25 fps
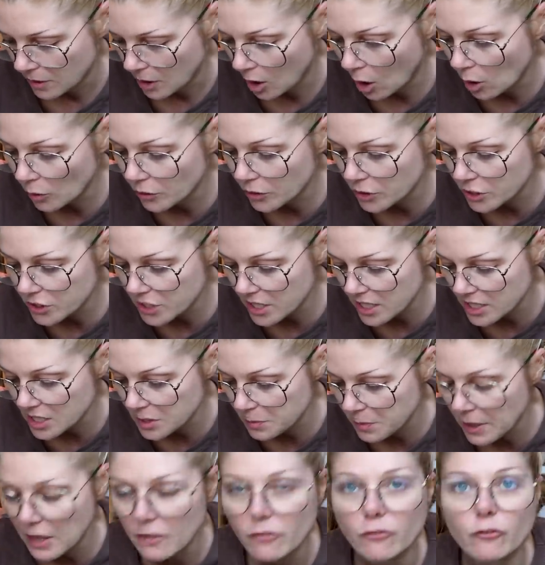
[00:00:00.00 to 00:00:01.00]
Oh, there's
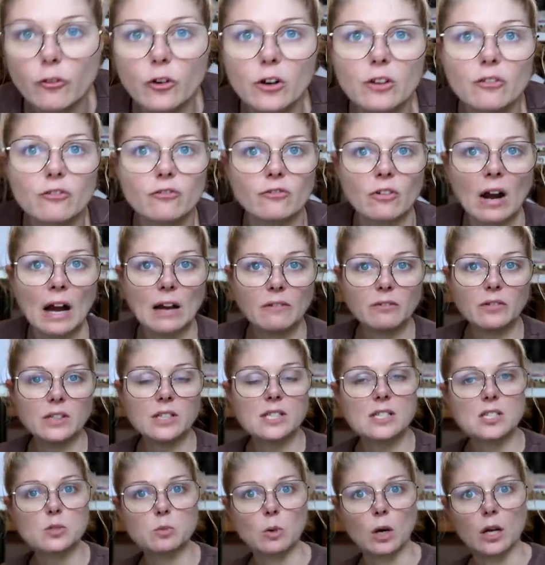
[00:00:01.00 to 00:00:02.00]
SPF 45 in
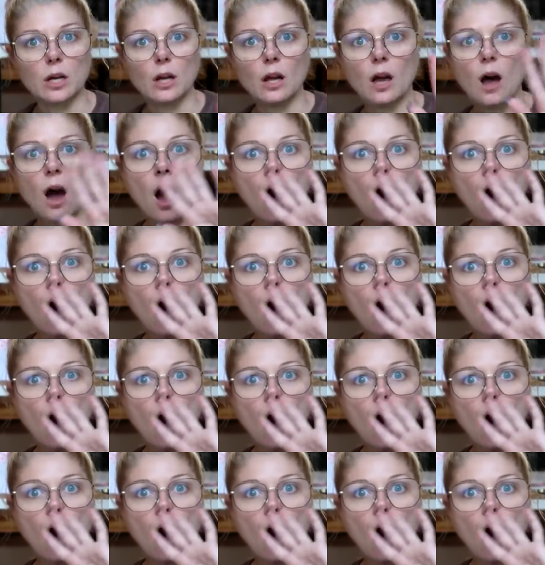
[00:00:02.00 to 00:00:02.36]
this one.